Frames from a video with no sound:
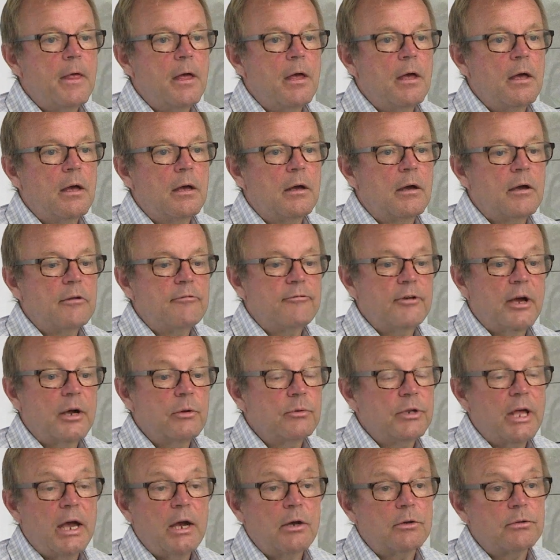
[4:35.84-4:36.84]
I
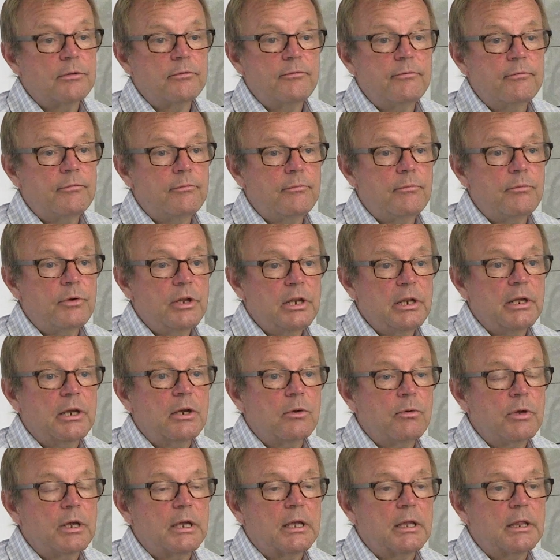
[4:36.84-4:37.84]
found out really
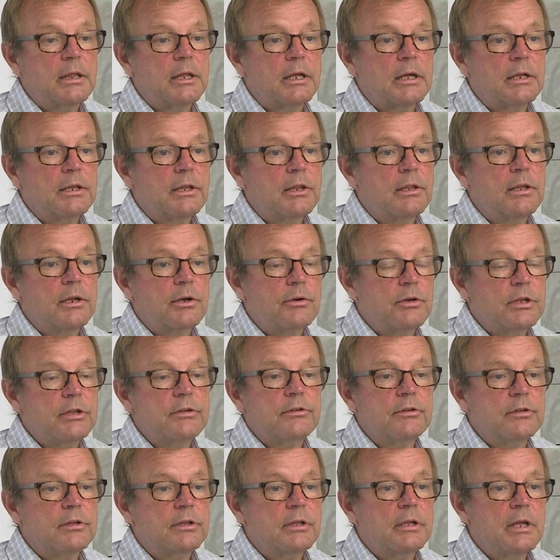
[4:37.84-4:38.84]
quick that there
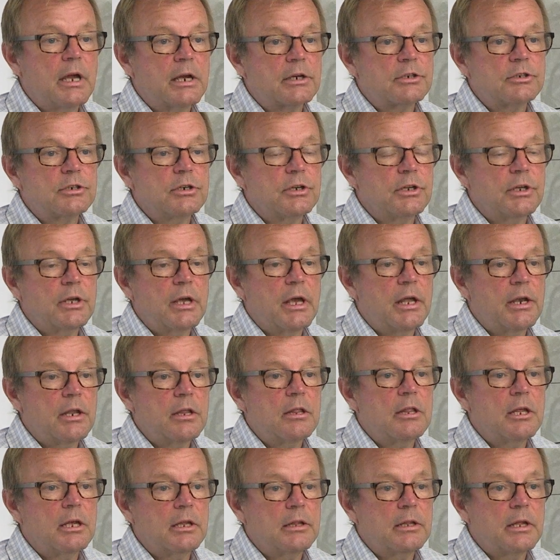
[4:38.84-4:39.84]
isn't actually
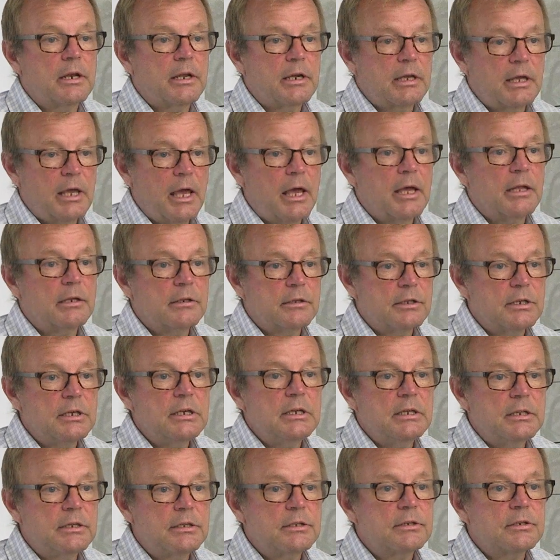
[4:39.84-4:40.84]
anything that I can't
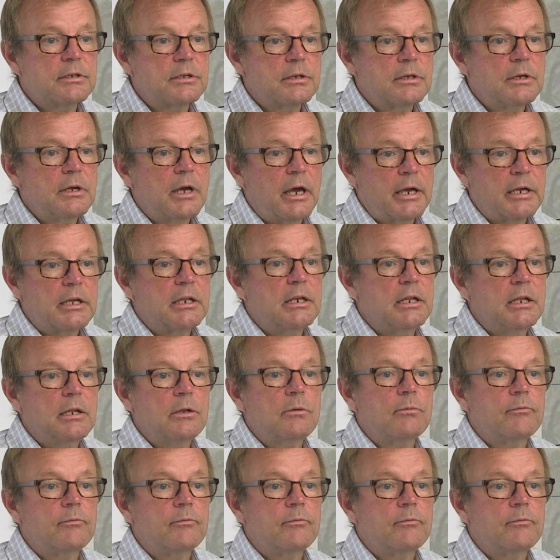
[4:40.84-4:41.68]
eat. I can eat